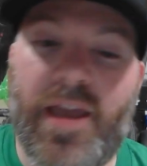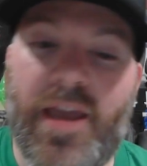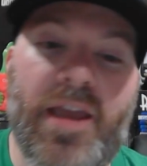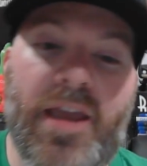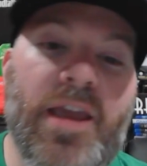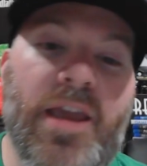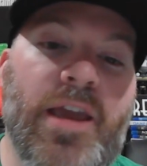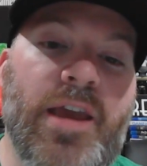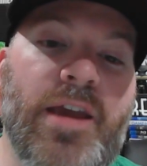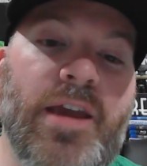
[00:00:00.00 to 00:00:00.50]

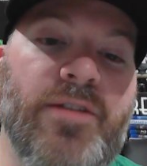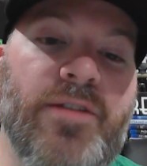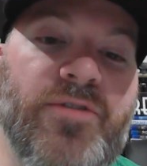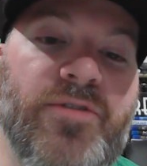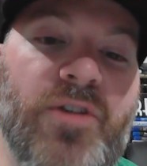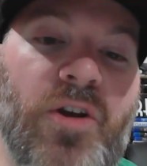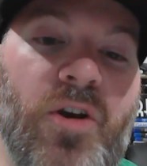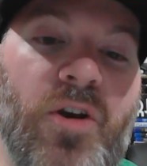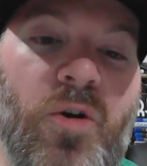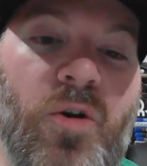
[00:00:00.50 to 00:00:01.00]
And
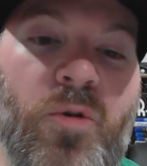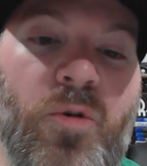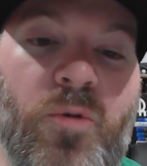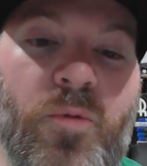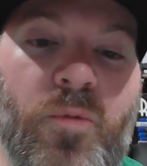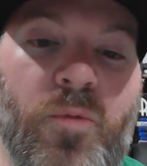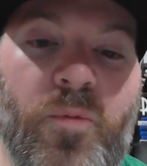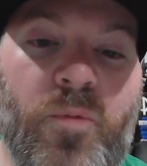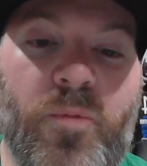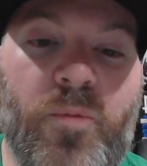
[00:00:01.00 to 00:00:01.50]

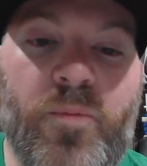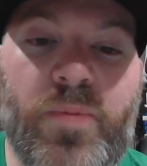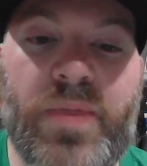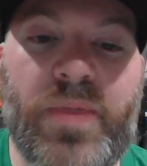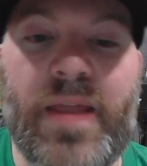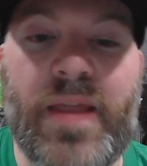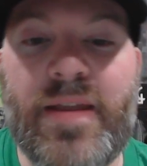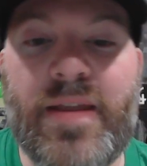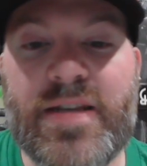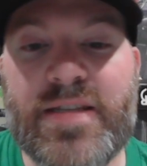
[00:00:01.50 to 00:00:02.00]
so
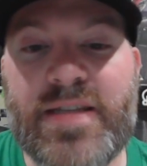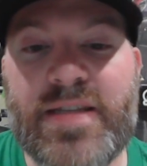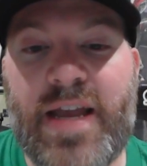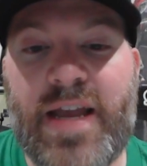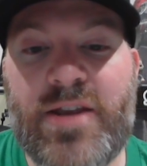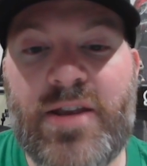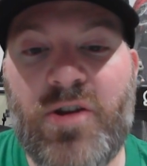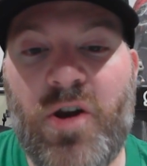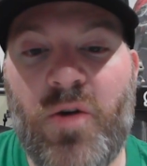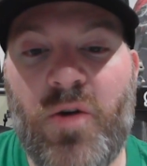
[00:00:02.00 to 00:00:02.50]
then they decide,
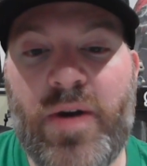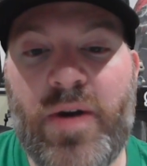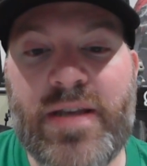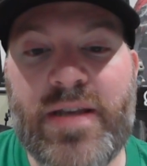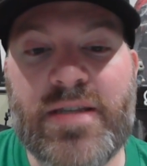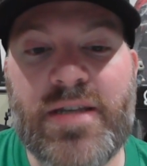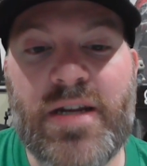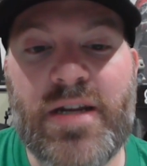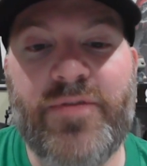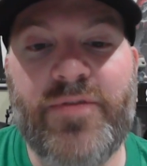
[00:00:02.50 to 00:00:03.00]
you know what,
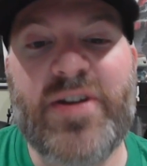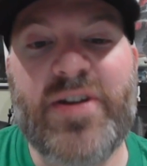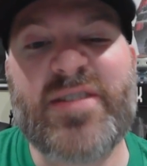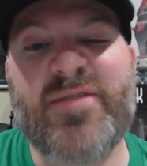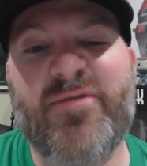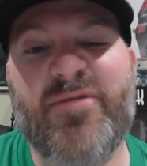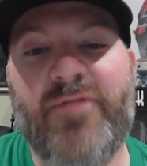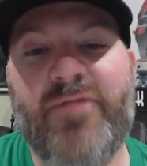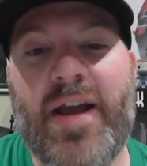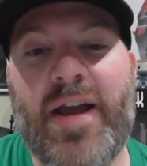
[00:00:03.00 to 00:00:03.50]
instead of us
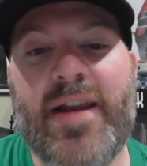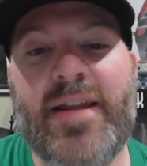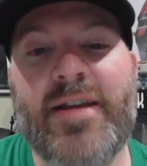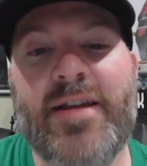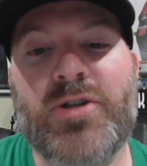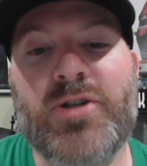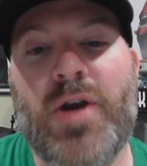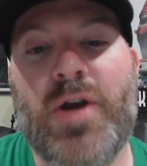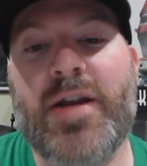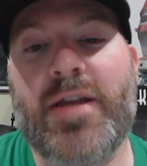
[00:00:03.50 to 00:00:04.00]
fighting
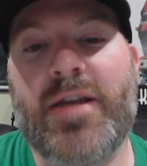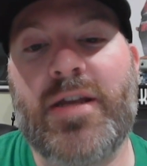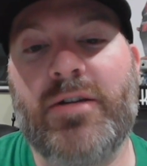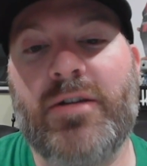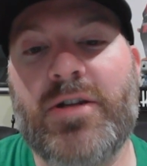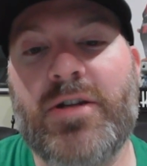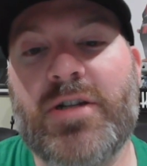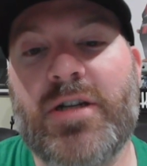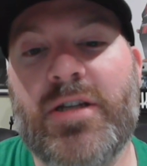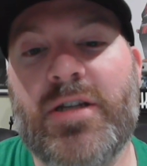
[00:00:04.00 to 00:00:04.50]
and trying to
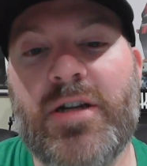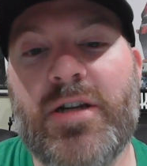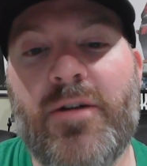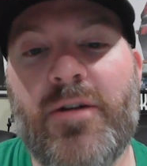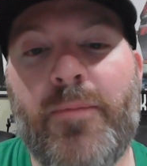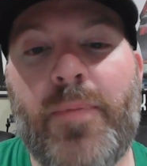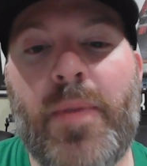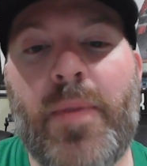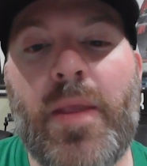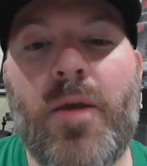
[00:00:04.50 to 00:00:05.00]
kill each other,
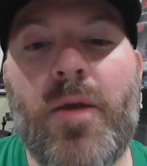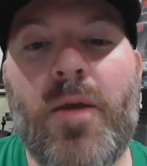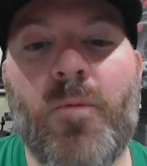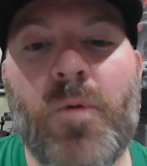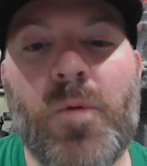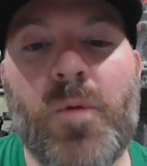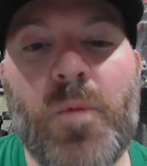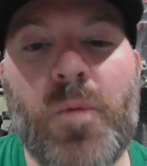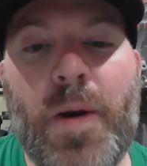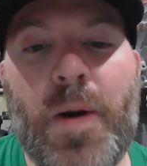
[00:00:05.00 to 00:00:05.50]

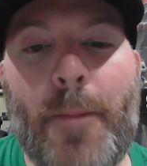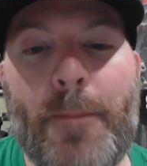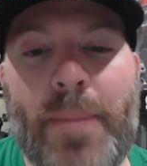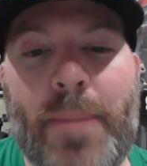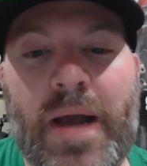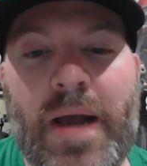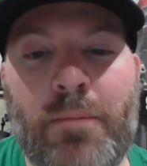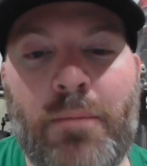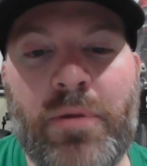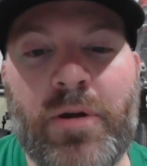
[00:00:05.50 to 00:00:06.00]
when we're in
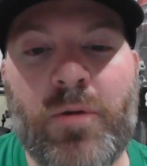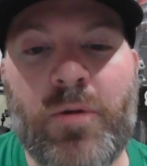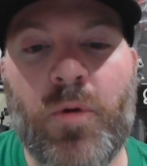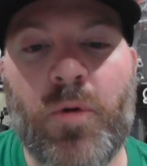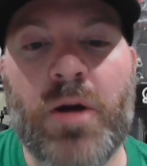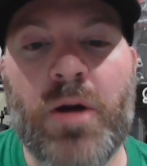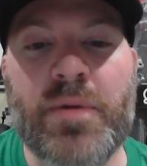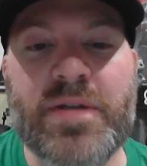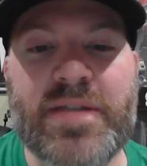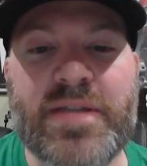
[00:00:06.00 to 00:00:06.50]
public,
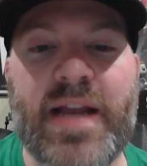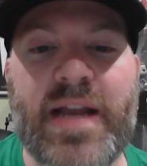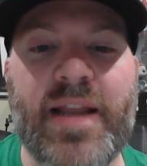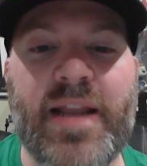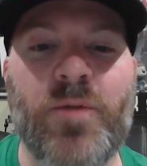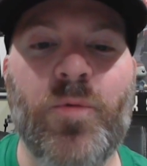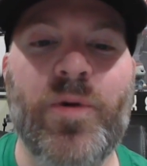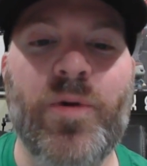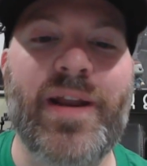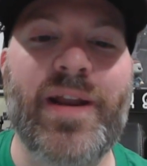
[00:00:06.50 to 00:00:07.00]
we're gonna pretend
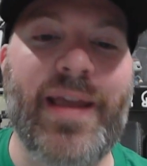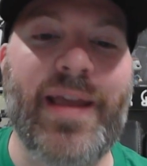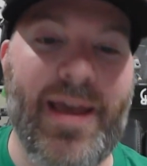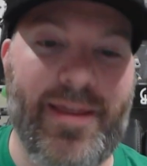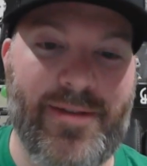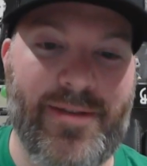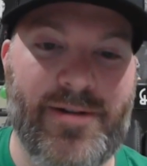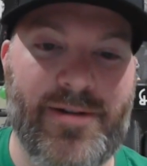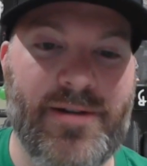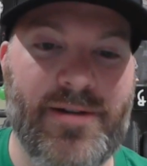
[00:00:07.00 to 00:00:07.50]
like we're
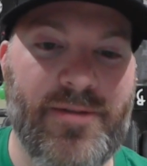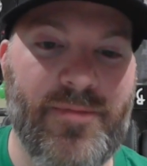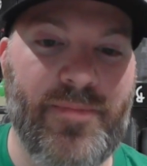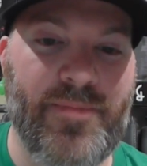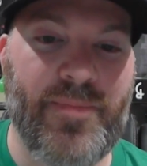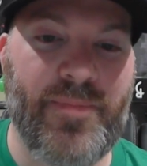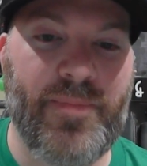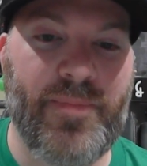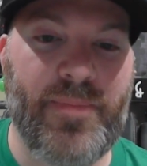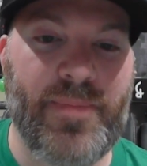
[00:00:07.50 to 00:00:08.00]
together,
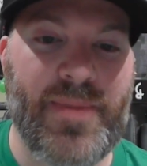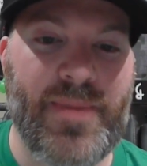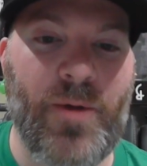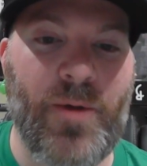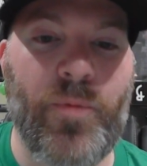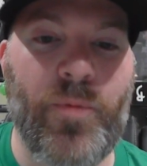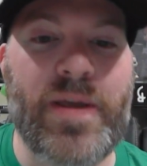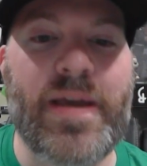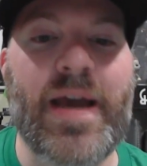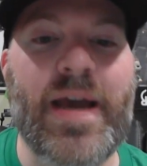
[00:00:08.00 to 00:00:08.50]

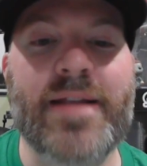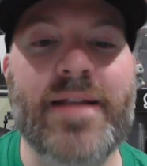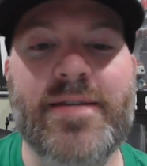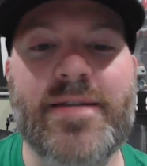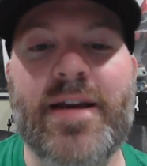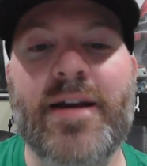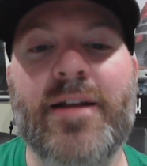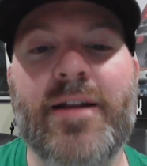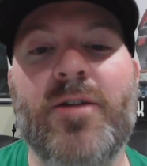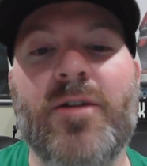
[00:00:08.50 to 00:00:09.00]
that we got
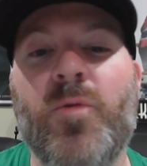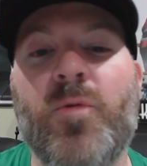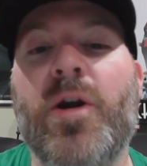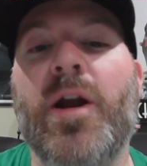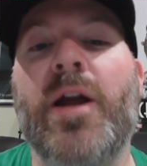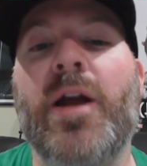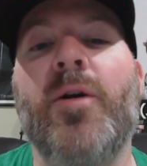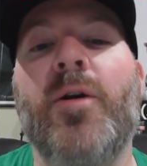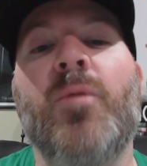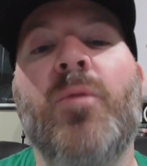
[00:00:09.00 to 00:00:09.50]
together and
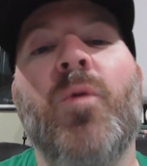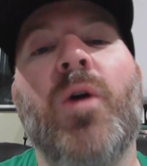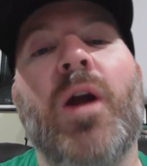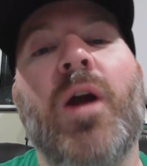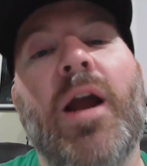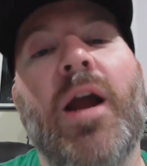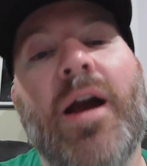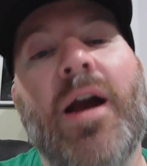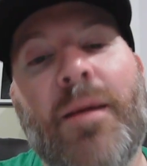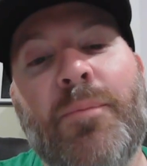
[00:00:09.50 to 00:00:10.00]
we're
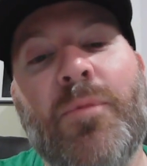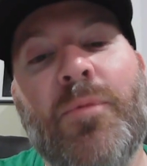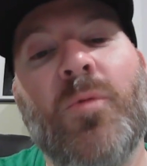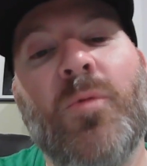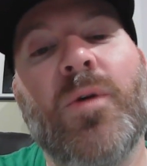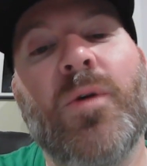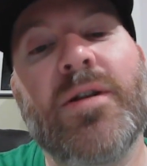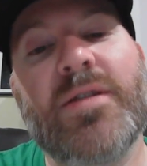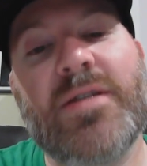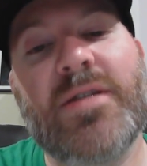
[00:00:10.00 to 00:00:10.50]
a couple,
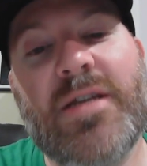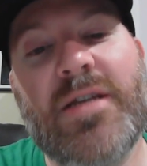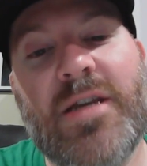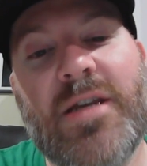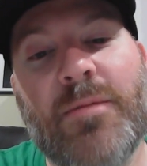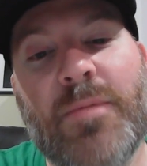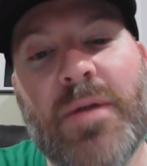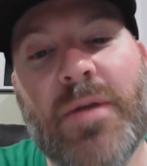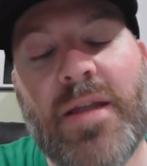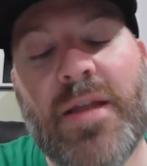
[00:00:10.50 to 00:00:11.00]
we're a
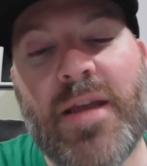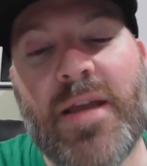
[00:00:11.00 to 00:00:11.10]
team.